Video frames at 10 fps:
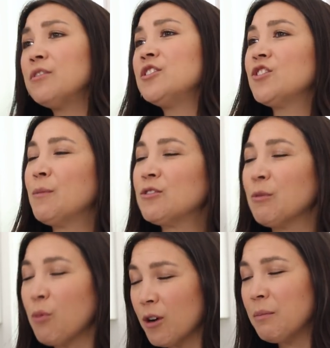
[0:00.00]
breakfast is the most
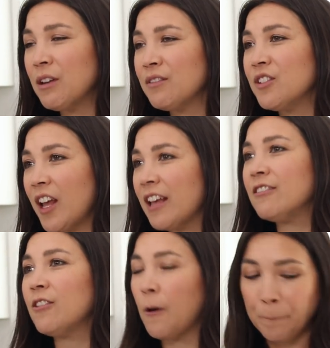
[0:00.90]
important meal of the day.
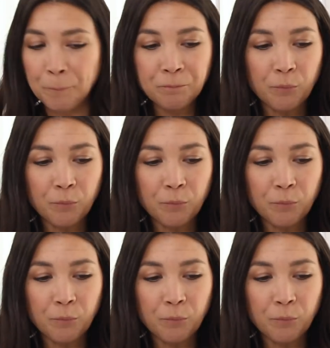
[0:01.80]
So